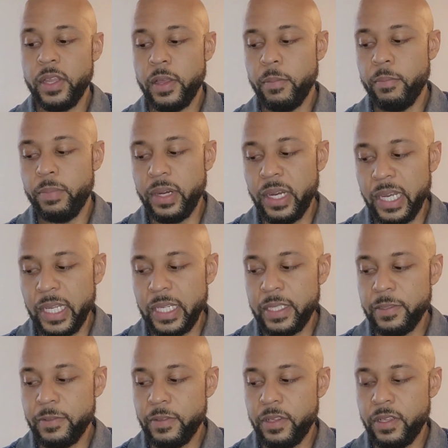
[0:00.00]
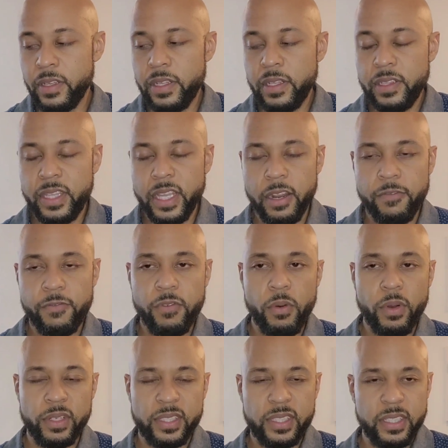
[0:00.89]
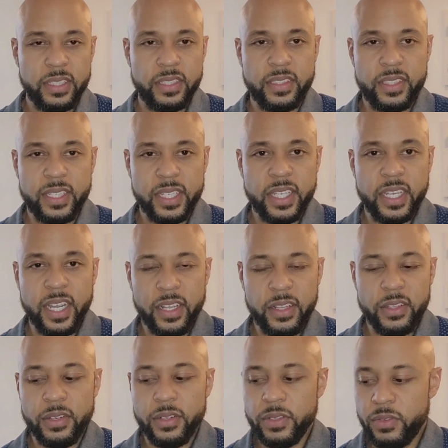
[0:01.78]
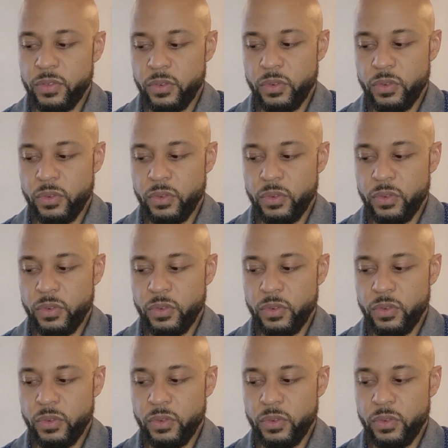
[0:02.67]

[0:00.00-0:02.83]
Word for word: but their voices together